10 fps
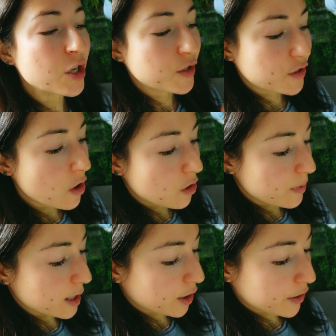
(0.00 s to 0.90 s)
Solo
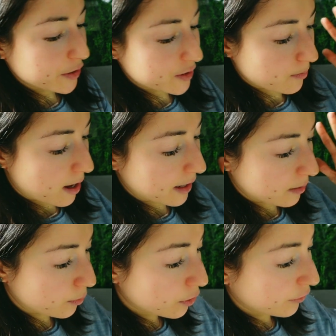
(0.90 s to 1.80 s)
because my
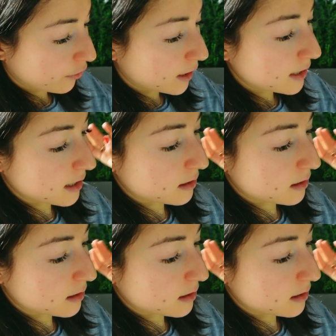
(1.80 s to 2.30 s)
boyfriend